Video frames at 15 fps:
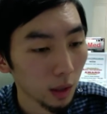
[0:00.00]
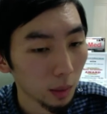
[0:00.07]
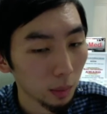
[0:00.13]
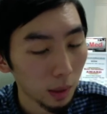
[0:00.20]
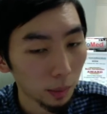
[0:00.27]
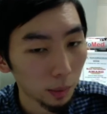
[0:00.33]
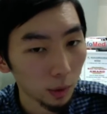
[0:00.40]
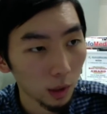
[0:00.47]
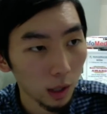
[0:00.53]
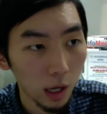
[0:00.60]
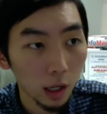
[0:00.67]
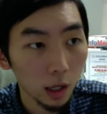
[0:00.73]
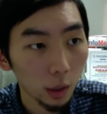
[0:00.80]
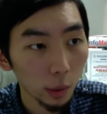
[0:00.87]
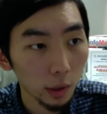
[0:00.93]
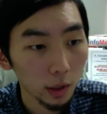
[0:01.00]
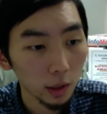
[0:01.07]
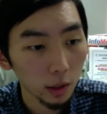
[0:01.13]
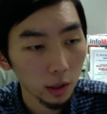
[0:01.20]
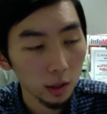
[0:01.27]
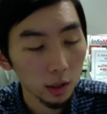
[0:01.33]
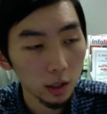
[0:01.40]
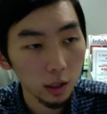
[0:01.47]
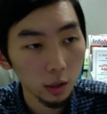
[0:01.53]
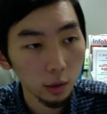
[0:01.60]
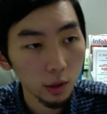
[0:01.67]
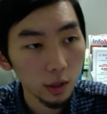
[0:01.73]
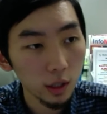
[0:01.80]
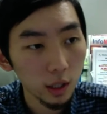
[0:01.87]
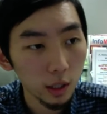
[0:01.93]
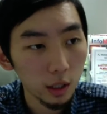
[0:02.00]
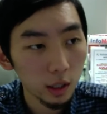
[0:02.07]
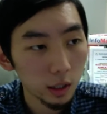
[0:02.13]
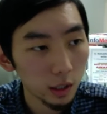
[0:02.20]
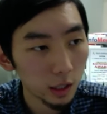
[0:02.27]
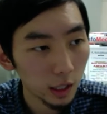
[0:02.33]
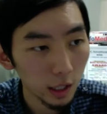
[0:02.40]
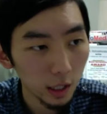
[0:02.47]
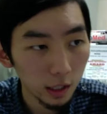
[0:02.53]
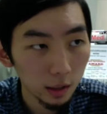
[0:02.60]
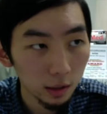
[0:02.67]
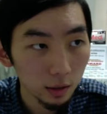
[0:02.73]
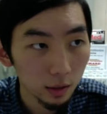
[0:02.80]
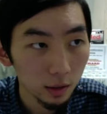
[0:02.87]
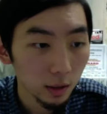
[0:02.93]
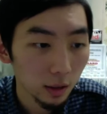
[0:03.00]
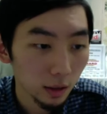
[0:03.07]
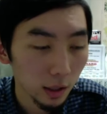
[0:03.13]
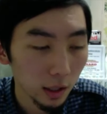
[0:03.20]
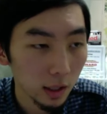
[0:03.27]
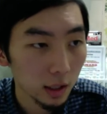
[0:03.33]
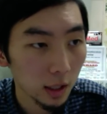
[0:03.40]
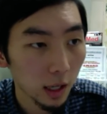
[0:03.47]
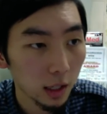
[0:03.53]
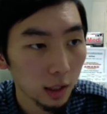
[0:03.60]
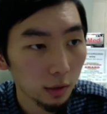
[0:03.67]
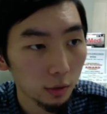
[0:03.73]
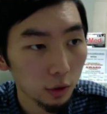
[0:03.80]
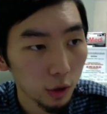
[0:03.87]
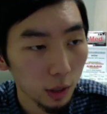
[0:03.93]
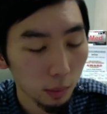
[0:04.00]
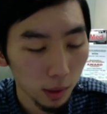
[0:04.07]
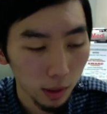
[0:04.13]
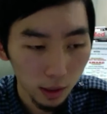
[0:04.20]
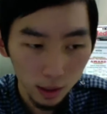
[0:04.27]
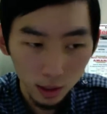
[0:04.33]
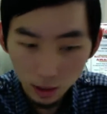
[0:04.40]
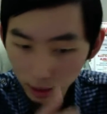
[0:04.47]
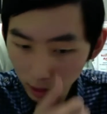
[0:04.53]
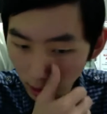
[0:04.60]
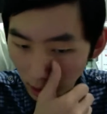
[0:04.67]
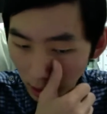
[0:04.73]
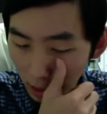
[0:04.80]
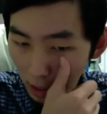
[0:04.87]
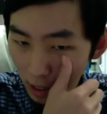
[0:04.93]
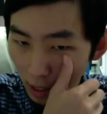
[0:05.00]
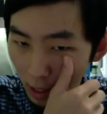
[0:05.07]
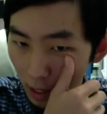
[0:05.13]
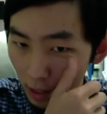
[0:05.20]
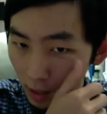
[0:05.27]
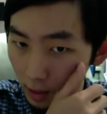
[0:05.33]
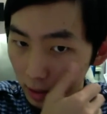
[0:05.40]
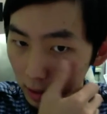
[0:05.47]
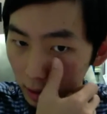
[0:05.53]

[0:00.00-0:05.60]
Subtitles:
People are going to continuously need these kinds of treatments, and